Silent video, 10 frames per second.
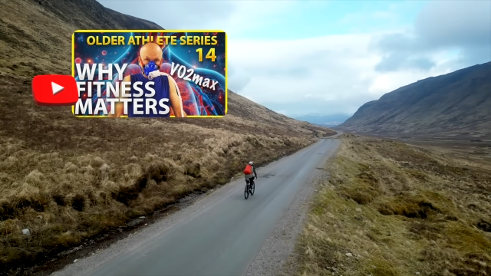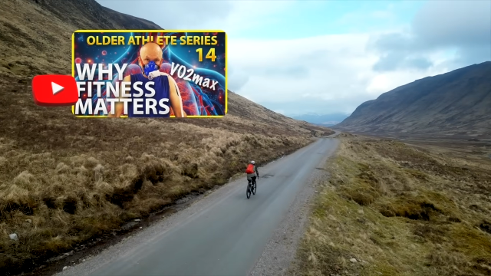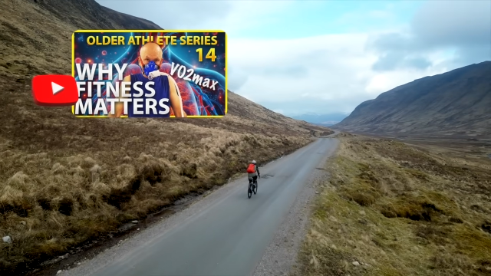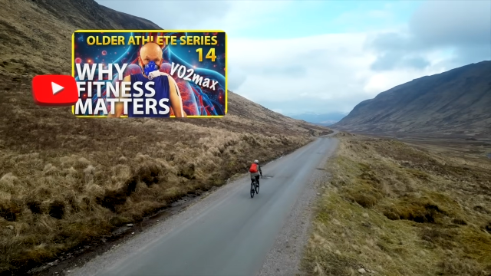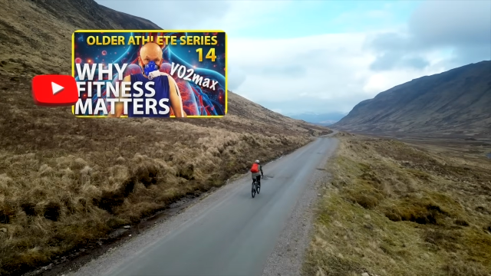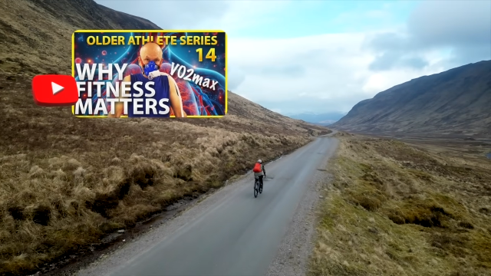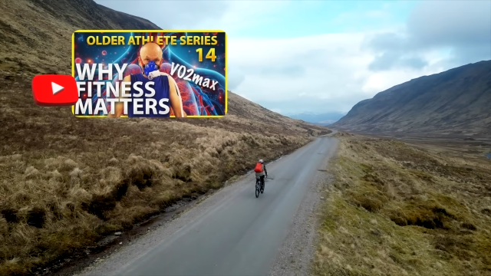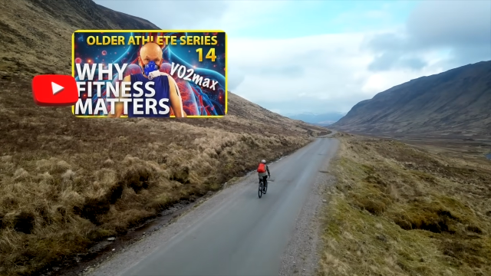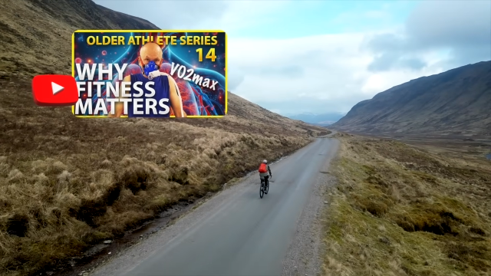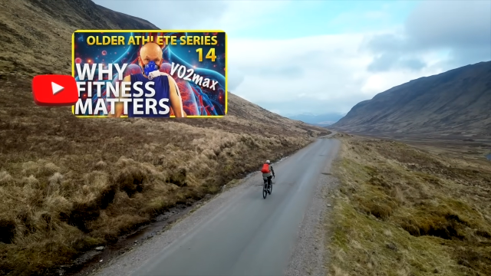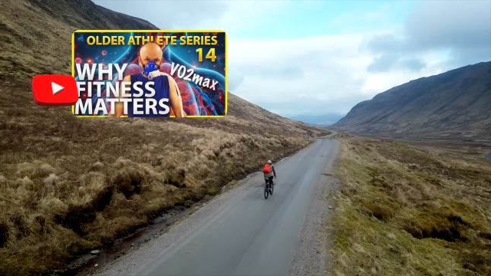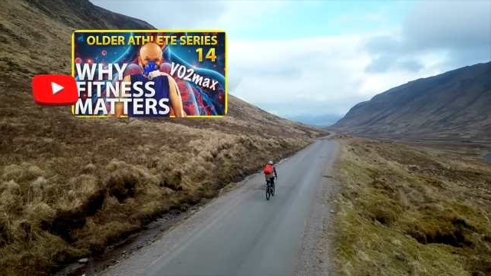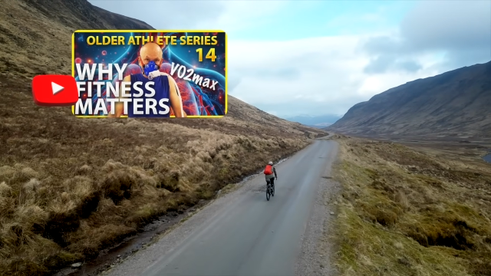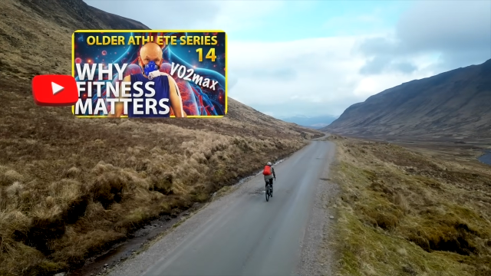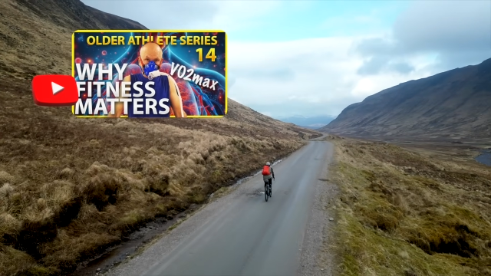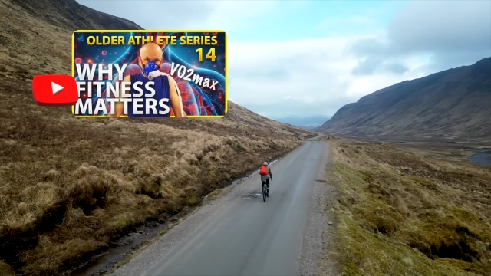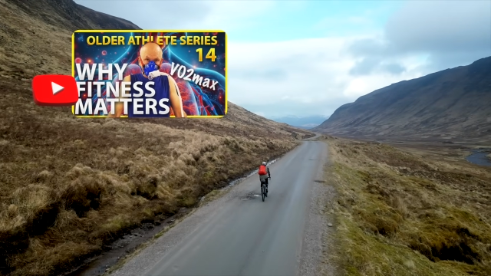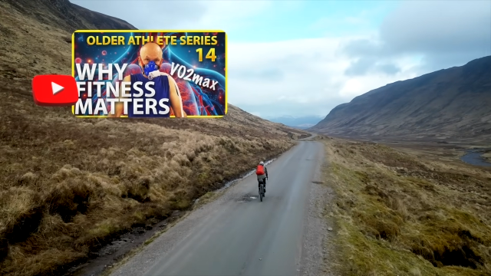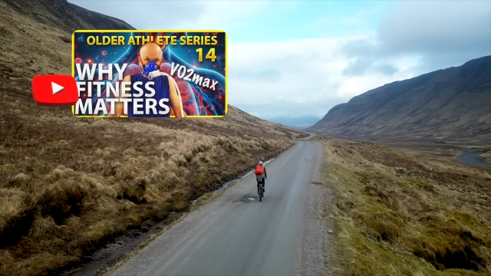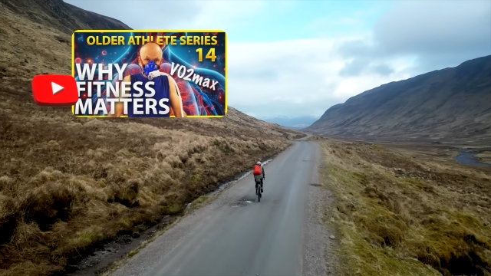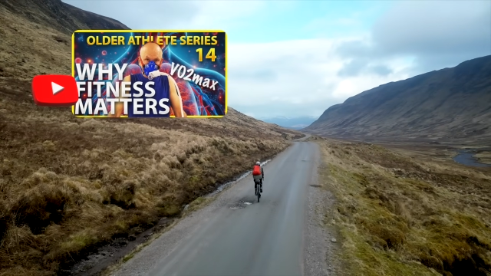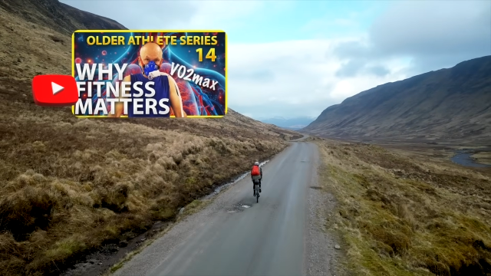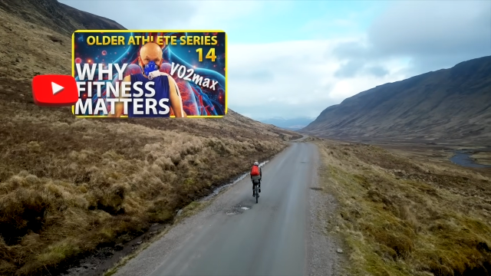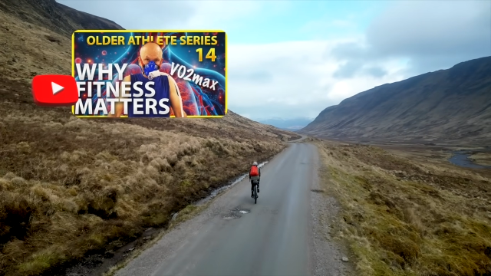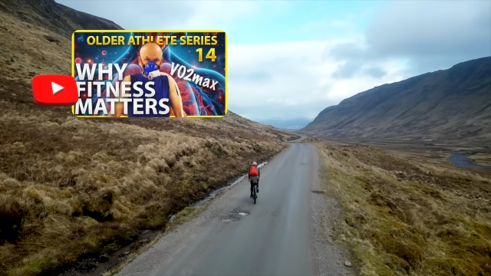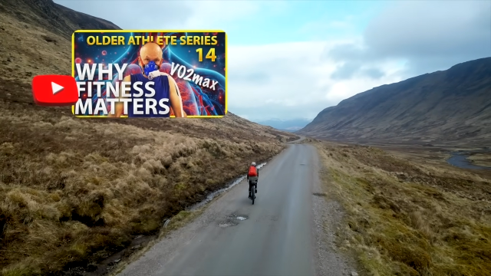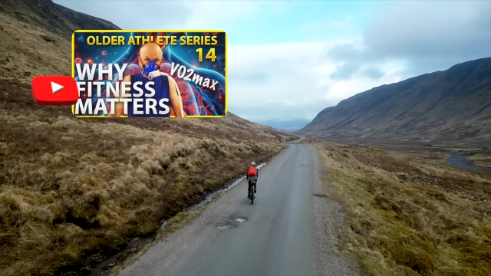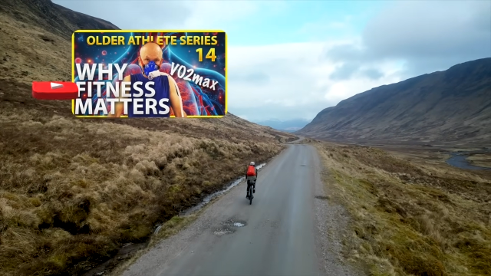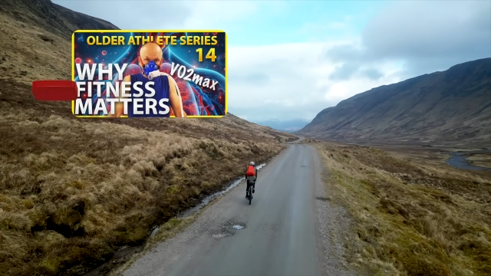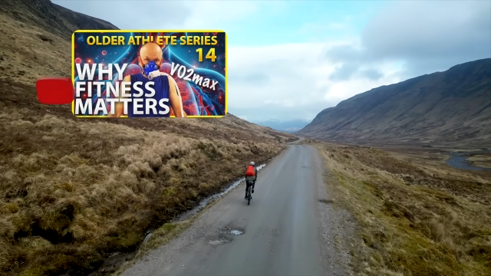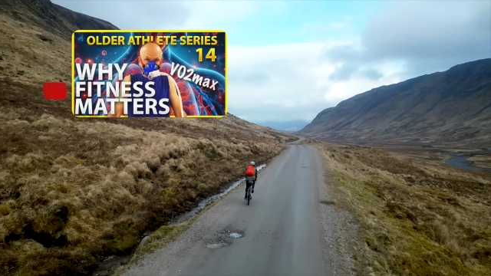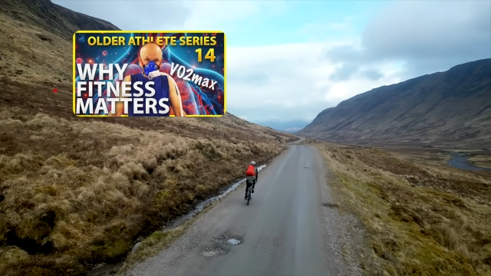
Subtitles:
[unreadable: no face in view]